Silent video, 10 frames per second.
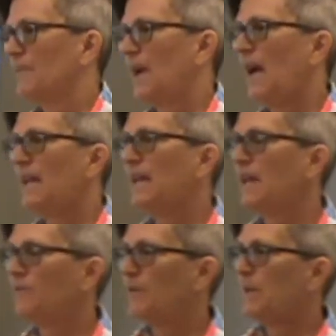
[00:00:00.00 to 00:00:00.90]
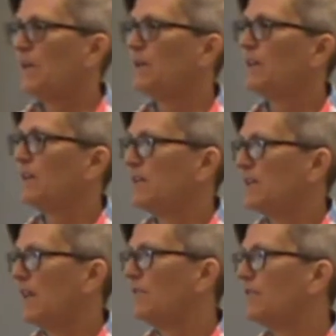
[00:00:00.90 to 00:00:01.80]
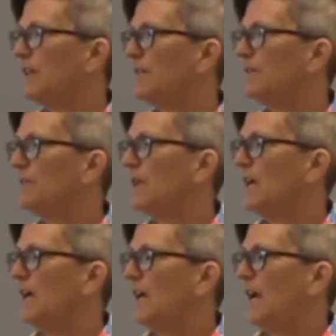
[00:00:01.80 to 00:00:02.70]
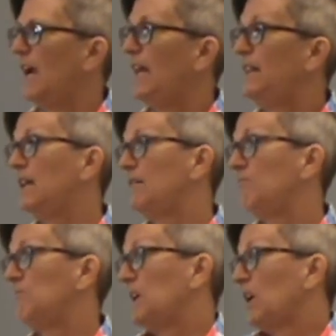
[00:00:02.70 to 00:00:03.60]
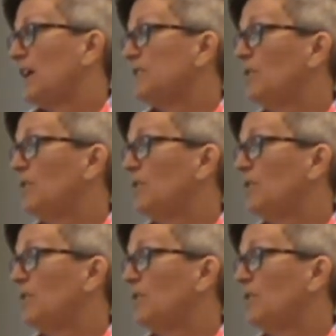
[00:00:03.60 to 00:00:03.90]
How do you get from here to there safely? And then it also